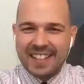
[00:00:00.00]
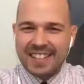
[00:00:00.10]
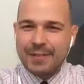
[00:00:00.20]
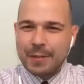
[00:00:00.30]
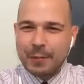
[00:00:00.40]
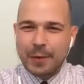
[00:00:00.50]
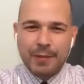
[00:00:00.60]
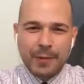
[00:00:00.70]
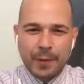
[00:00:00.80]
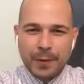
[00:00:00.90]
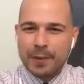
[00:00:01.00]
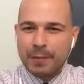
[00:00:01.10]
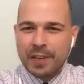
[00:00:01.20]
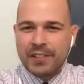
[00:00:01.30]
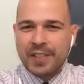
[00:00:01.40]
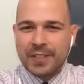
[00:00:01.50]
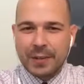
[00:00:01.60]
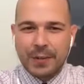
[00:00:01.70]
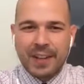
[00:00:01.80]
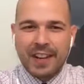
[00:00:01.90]
to have some great food and some great drinks
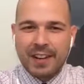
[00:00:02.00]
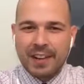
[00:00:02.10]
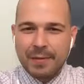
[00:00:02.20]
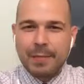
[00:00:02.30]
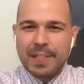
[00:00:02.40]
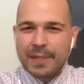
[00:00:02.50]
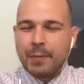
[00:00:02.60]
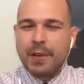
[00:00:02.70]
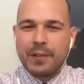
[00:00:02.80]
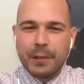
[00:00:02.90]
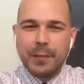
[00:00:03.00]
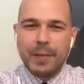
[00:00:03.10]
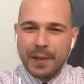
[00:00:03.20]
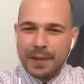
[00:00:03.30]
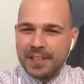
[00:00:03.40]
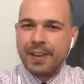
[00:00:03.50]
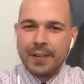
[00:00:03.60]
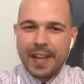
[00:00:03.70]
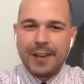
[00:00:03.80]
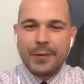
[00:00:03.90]
over there and met some wonderful people. So
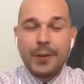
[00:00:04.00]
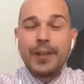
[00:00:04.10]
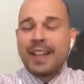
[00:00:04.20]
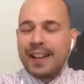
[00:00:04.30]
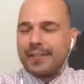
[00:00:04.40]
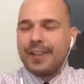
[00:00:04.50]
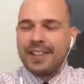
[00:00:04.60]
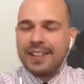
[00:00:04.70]
yeah, it was really a lot of fun.